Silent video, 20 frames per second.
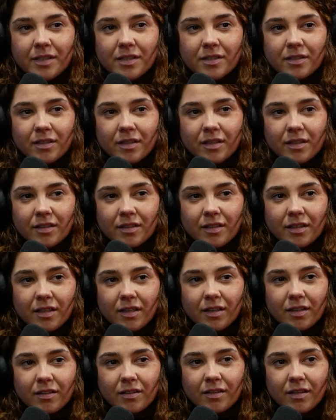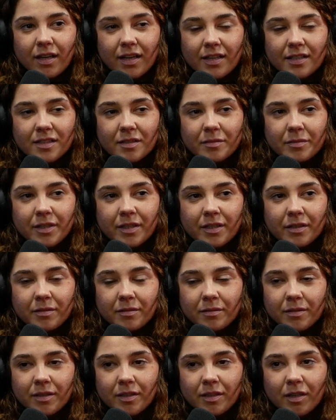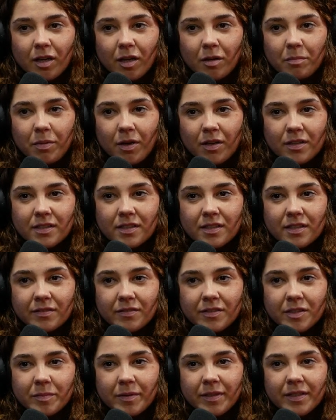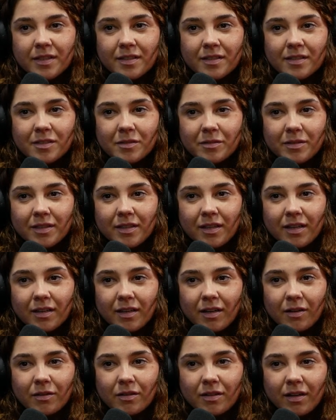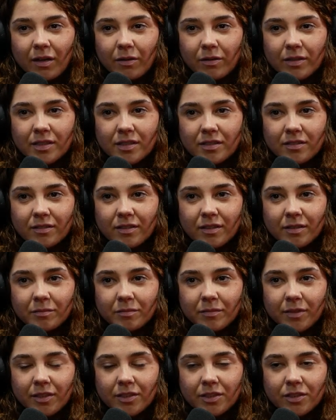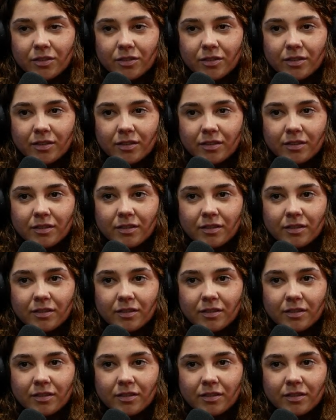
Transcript: So, that, you know, there has to be a positive spin to it, how it's done, I'm not sure.